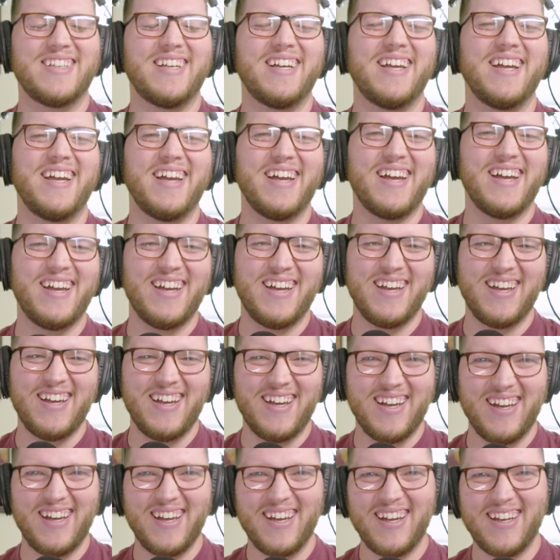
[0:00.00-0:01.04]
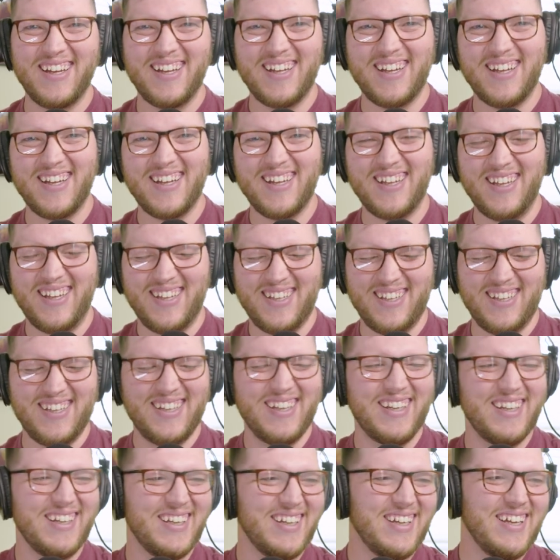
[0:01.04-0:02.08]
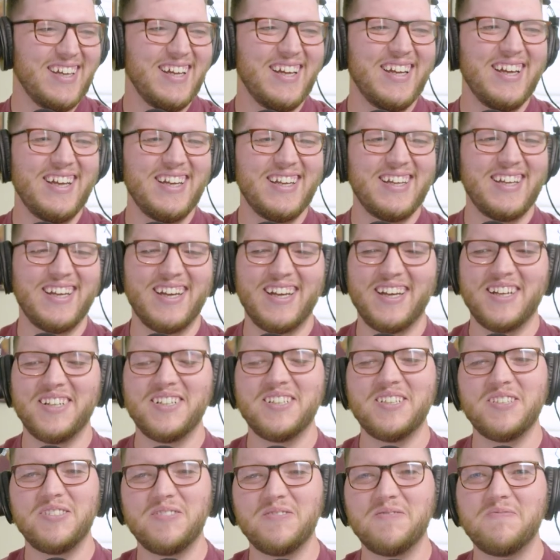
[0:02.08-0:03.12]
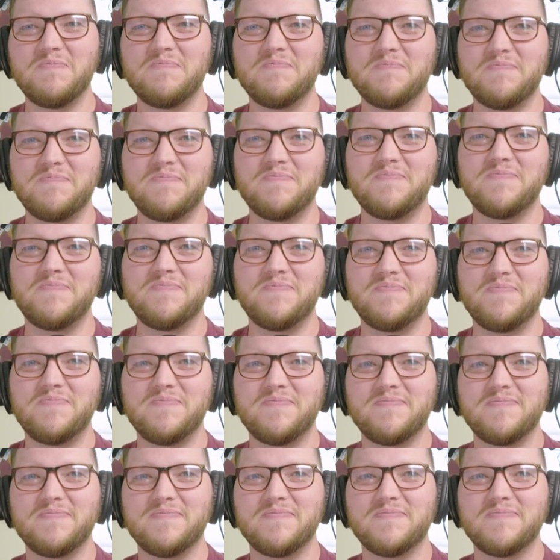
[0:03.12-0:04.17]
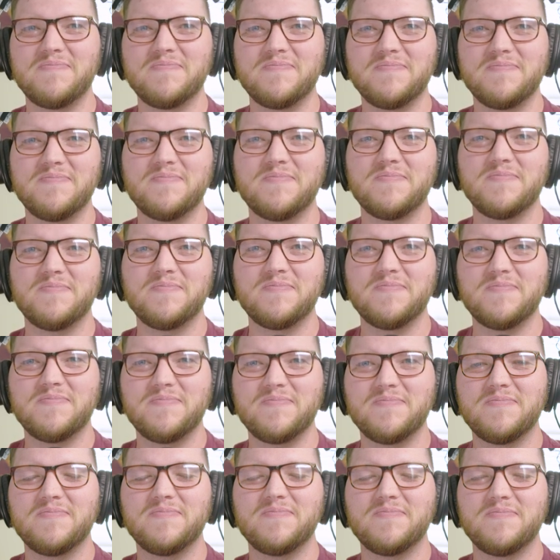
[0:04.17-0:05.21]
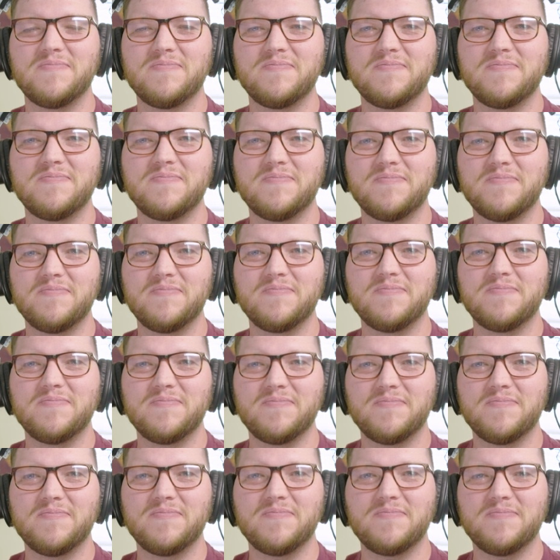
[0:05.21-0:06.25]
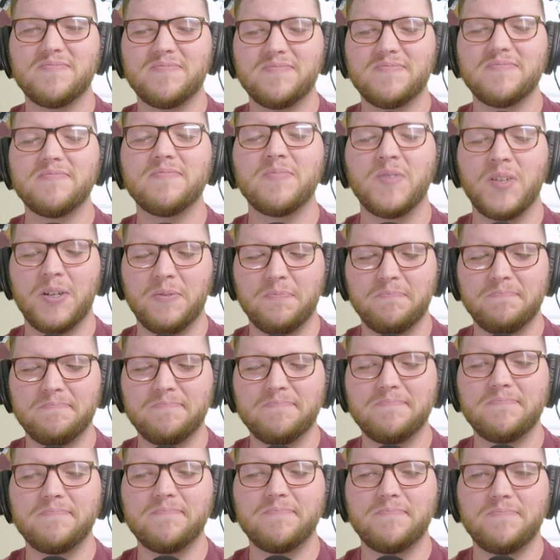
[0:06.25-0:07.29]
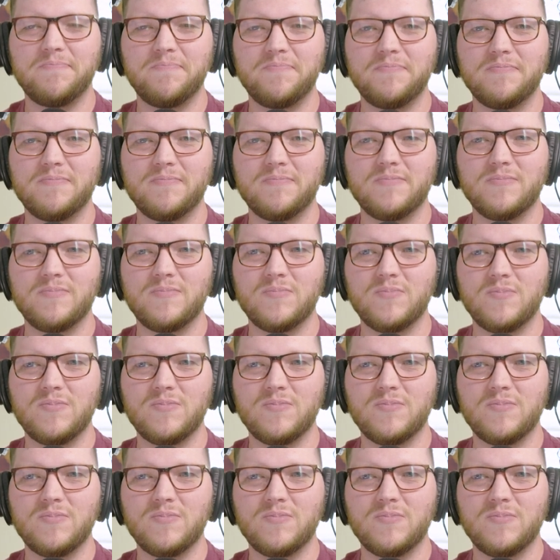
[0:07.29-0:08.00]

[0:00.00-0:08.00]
No words are spoken by the person on screen.